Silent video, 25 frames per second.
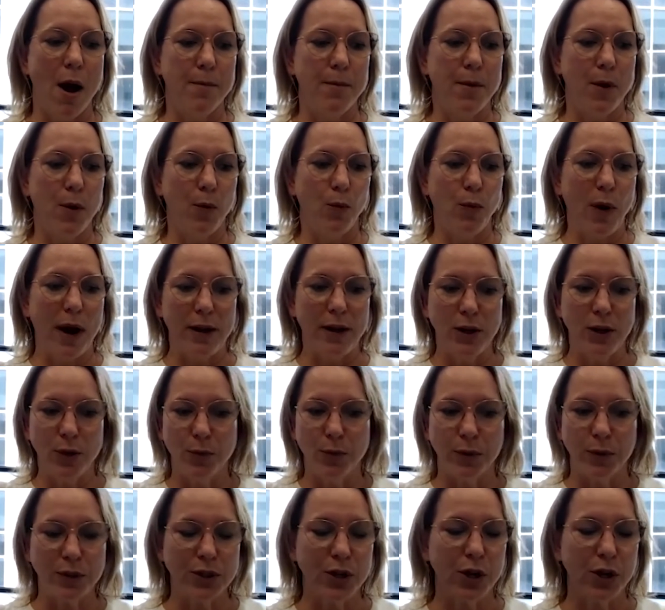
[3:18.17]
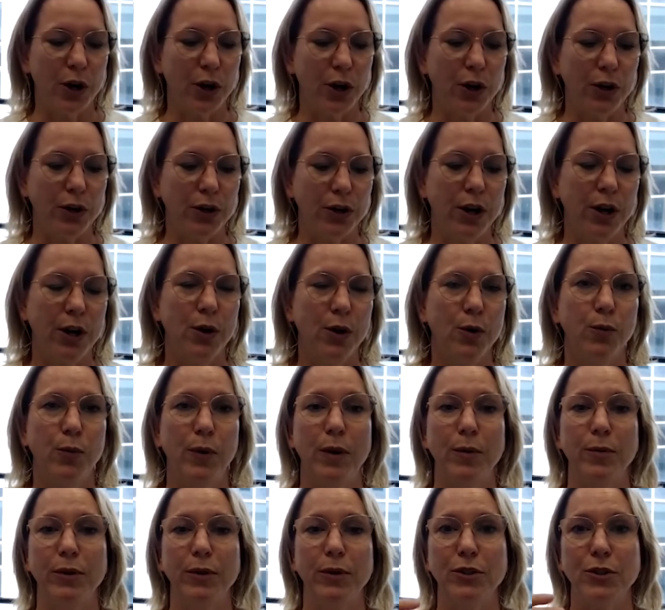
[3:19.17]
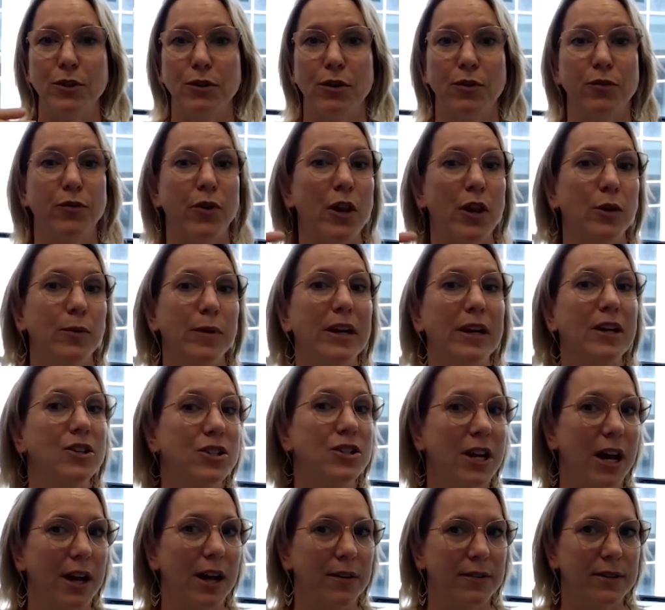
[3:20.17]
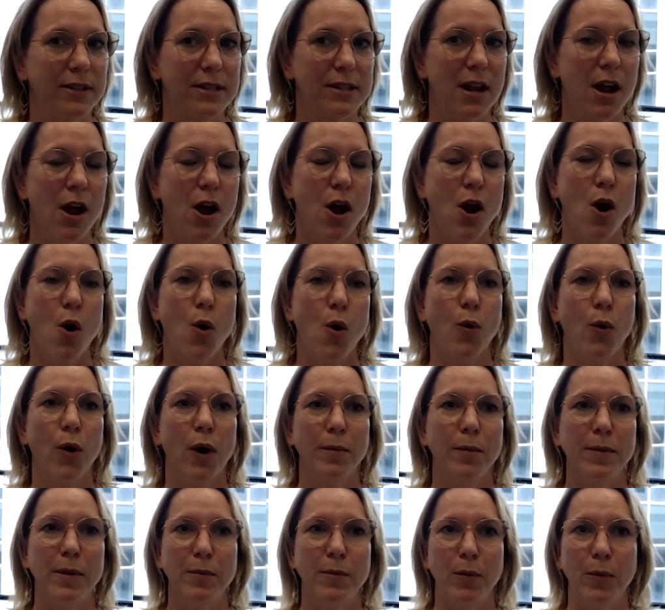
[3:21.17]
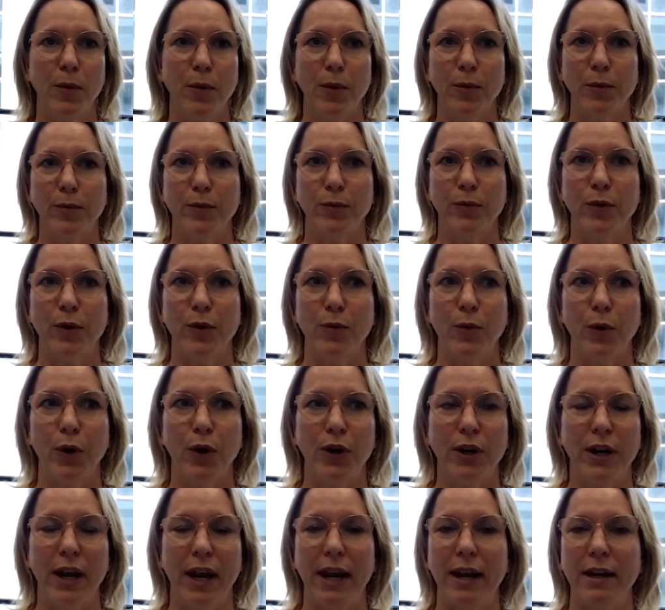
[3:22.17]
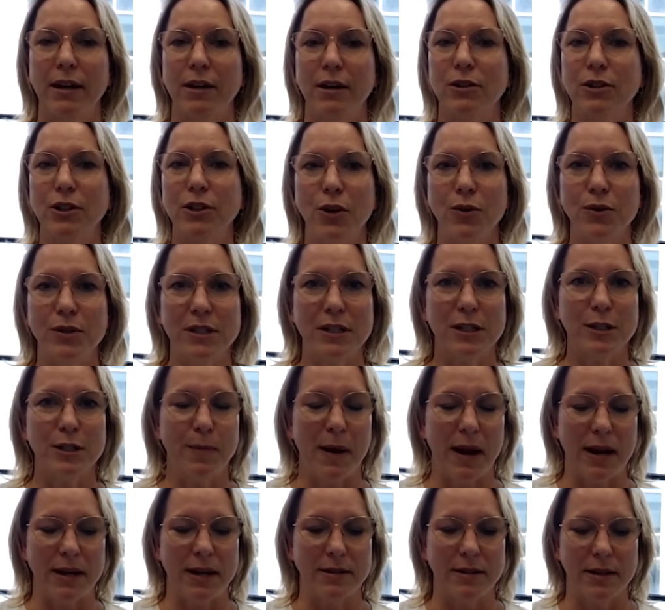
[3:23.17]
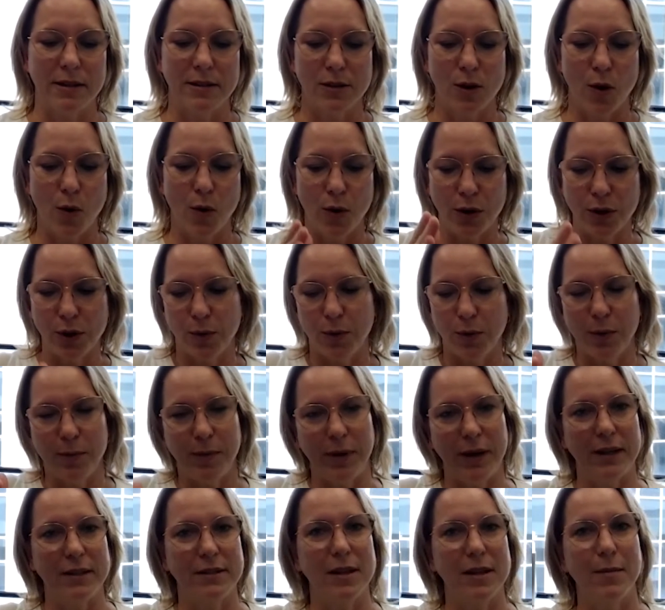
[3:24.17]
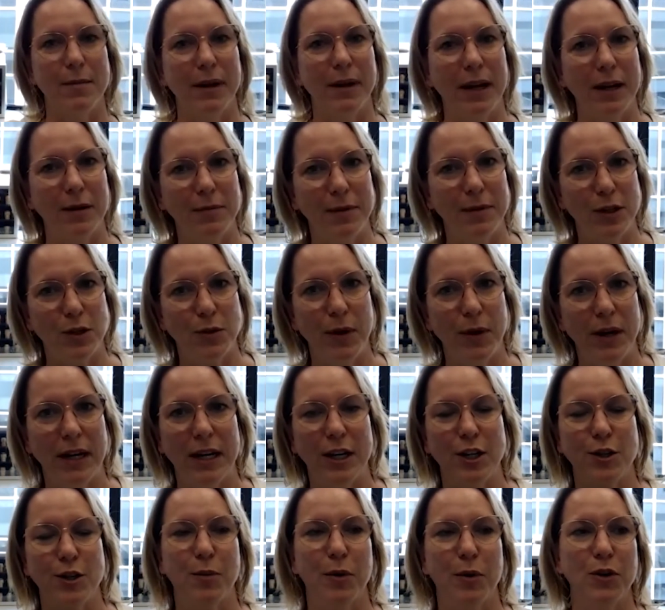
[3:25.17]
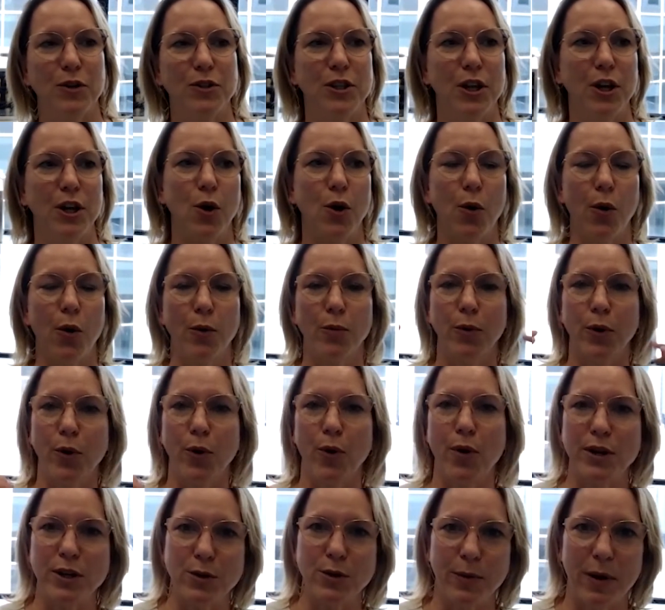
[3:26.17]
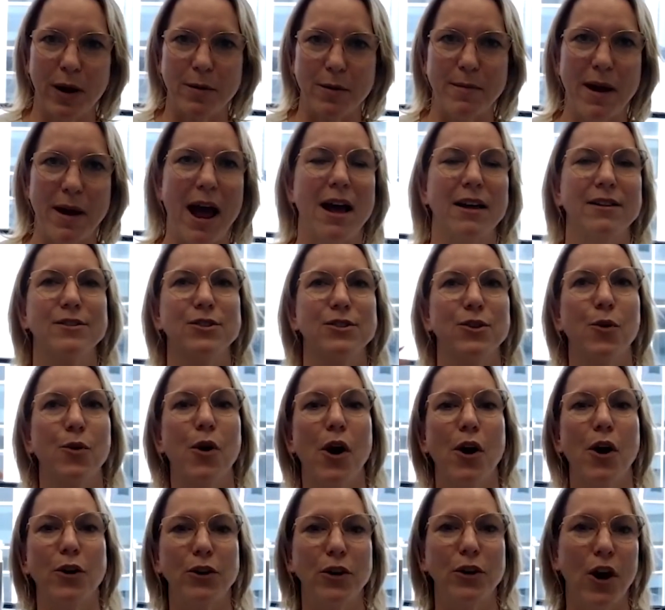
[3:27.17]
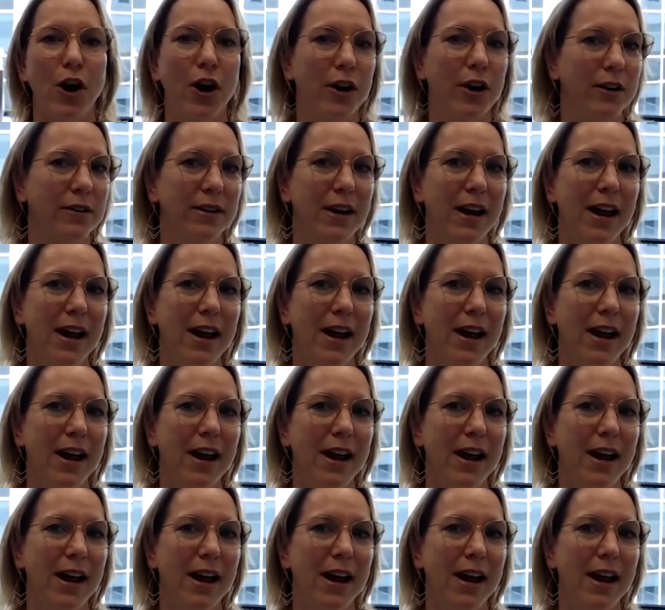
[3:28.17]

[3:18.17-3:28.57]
When you return, we will do the following shifts, or people will work in closed spaces, or there will be somebody in between each person, or we're going to wear masks, or our